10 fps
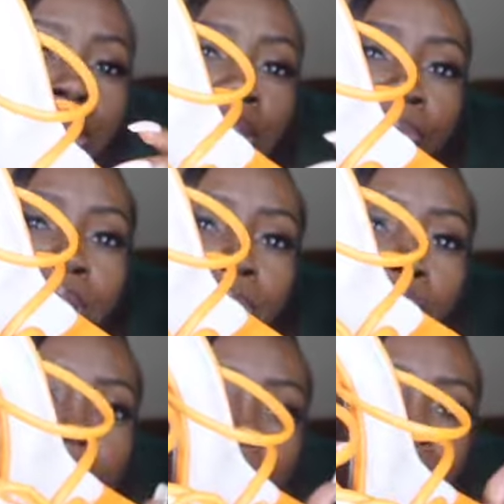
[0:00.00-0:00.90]
to keep them
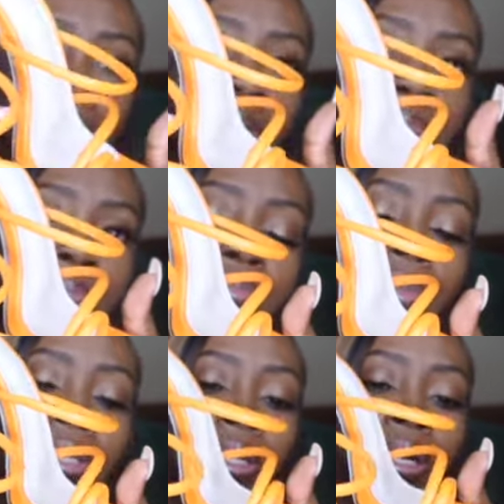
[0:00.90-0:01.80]
or I'm gonna
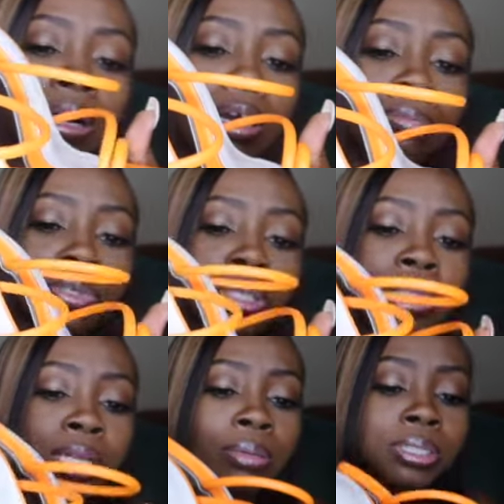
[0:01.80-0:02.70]

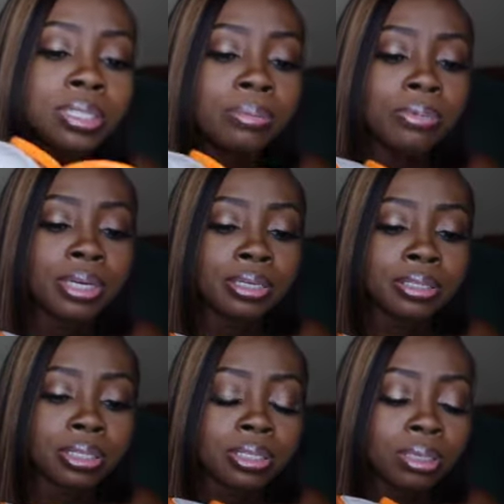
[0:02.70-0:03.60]
resell them somewhere
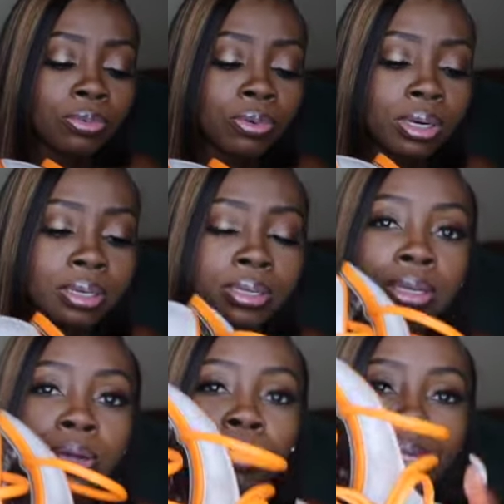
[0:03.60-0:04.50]
to someone,
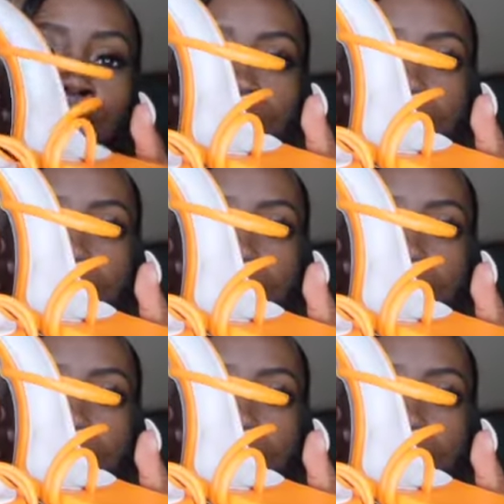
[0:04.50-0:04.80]
but they're